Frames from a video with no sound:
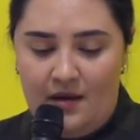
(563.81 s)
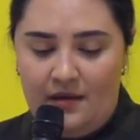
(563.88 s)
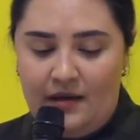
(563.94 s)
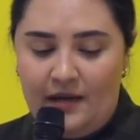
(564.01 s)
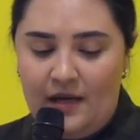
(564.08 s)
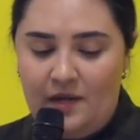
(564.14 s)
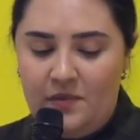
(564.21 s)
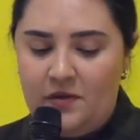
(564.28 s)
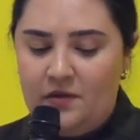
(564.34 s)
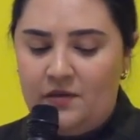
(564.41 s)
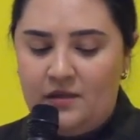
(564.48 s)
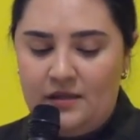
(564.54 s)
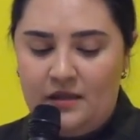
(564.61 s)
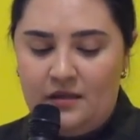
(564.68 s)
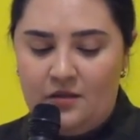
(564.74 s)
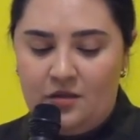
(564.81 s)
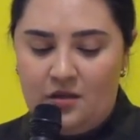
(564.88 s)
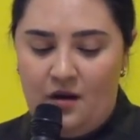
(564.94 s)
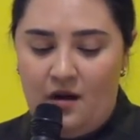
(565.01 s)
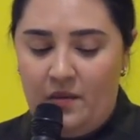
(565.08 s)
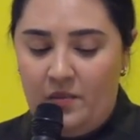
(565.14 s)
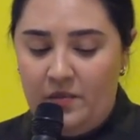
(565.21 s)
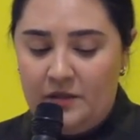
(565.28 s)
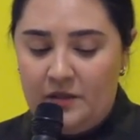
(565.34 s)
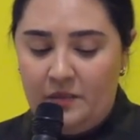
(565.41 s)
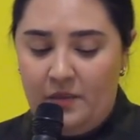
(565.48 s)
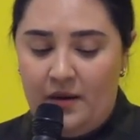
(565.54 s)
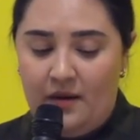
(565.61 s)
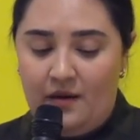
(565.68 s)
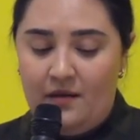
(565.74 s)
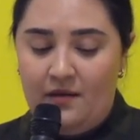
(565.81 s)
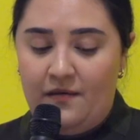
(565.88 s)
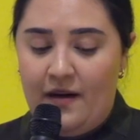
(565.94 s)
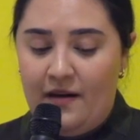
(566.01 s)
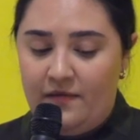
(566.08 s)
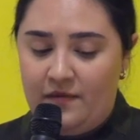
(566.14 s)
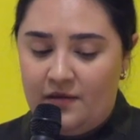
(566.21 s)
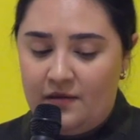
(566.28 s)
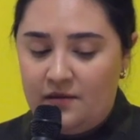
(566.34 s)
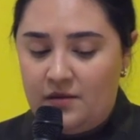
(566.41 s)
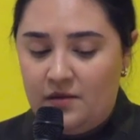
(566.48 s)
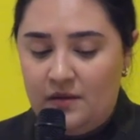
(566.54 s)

The Cape Dorset shop was part of efforts